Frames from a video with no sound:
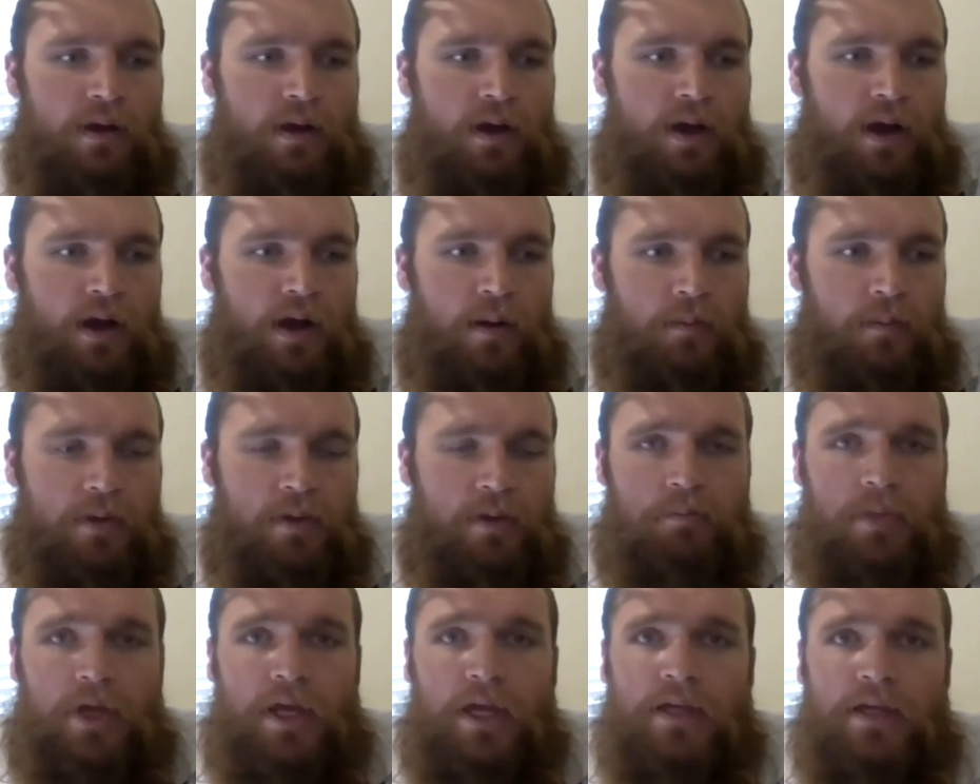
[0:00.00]

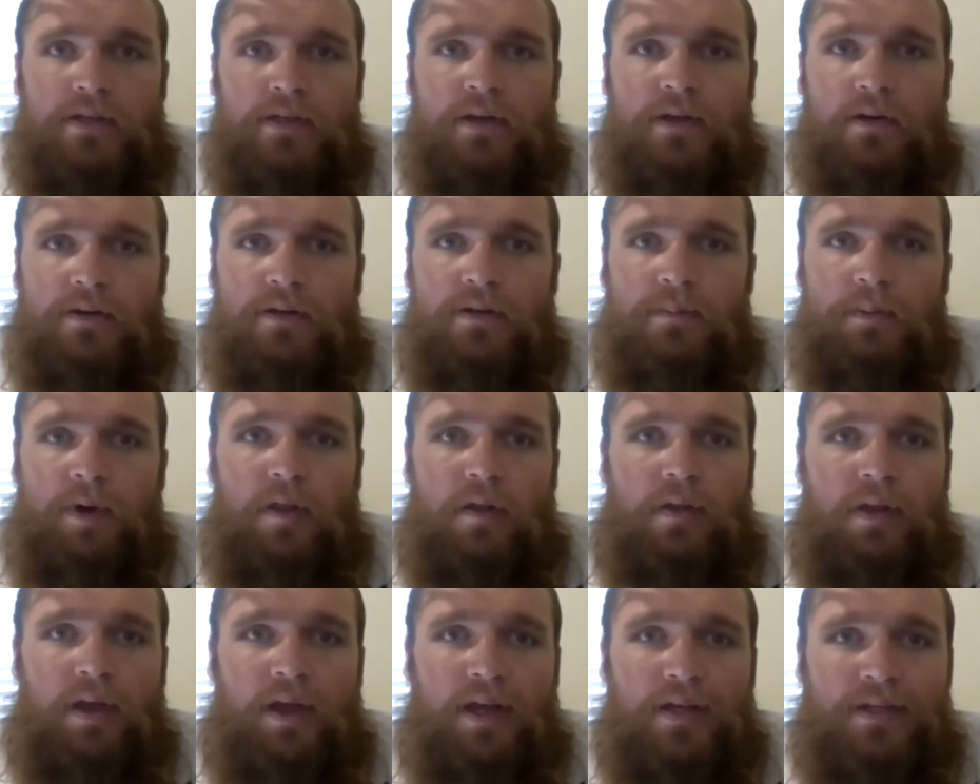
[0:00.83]
and B, start some other
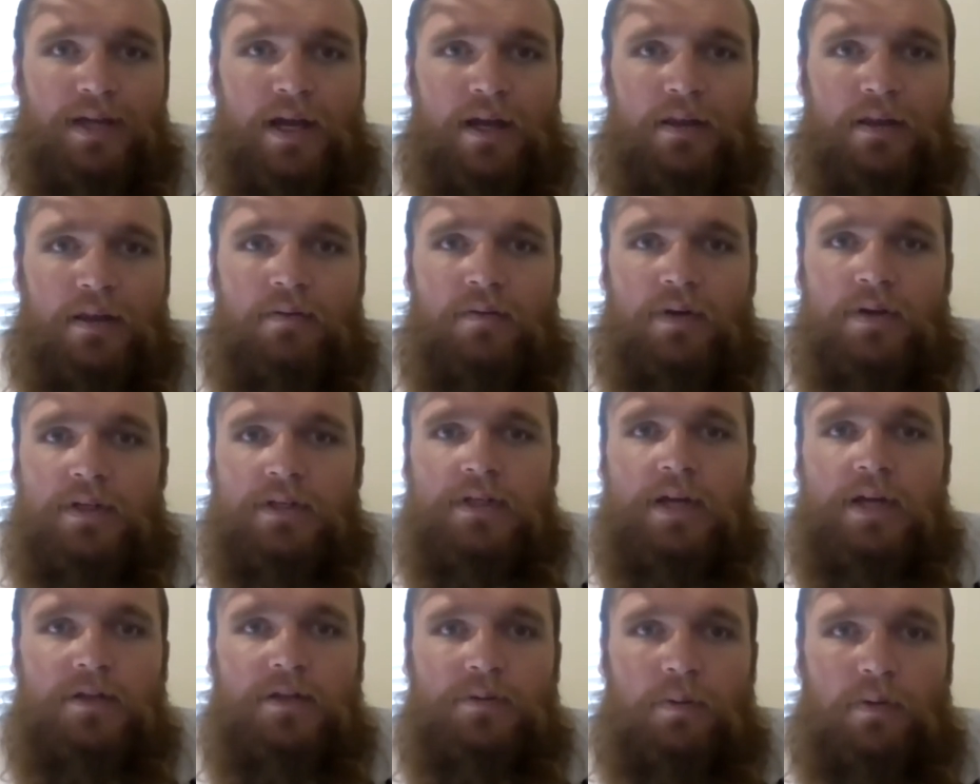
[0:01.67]
things that I'd love to
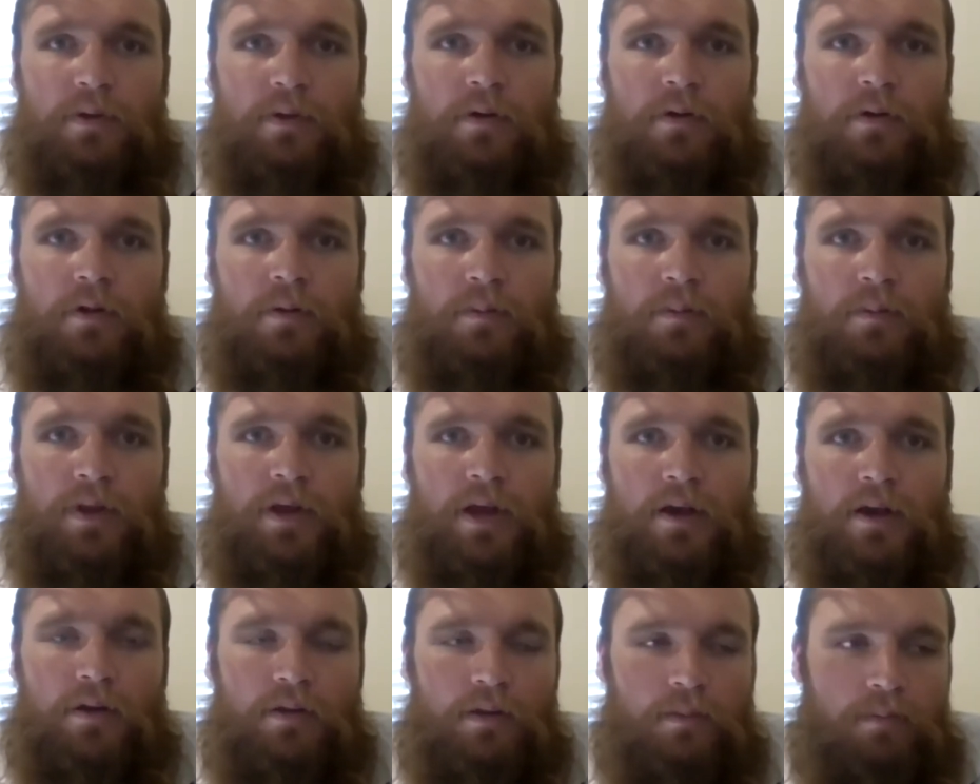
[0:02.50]
discuss with you a little bit
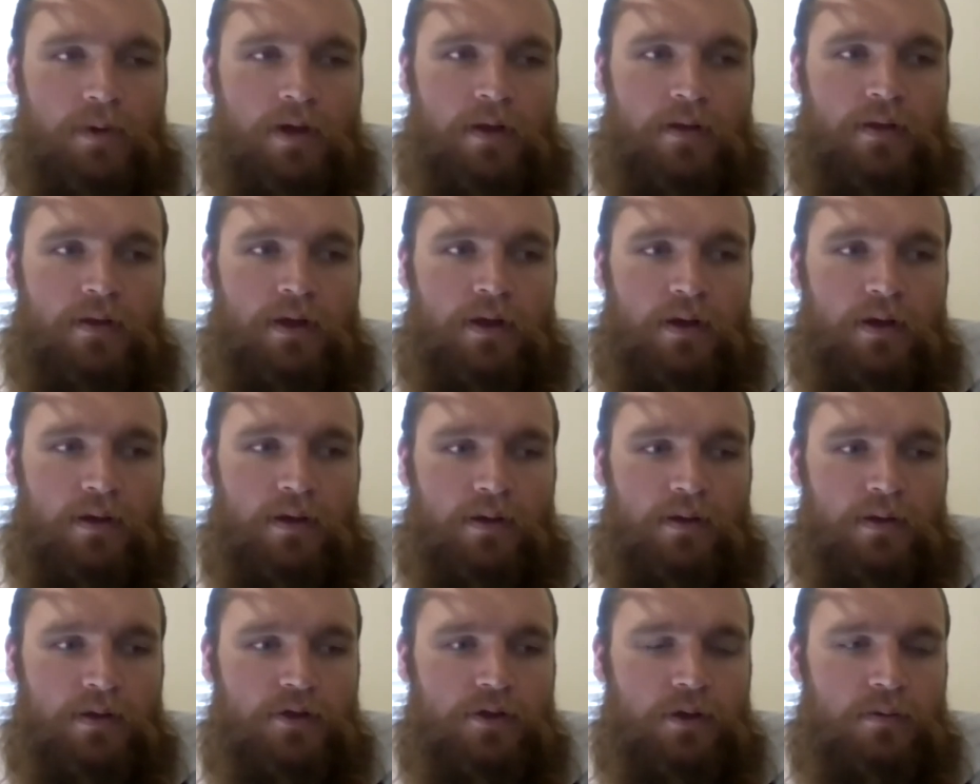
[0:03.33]
later in
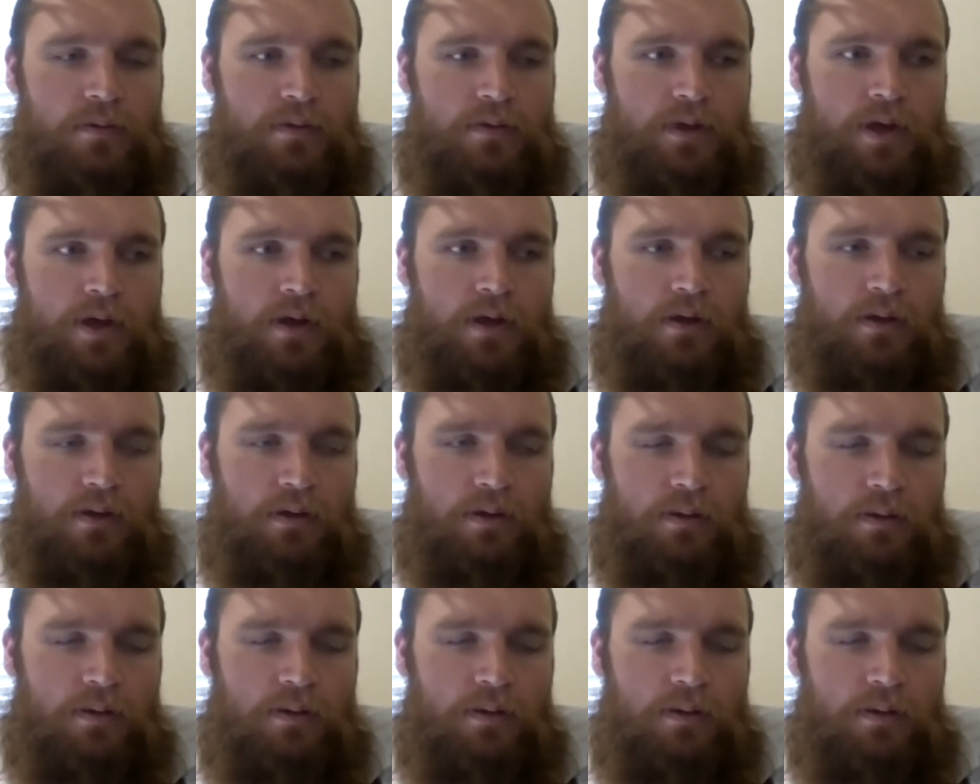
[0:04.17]
the show today.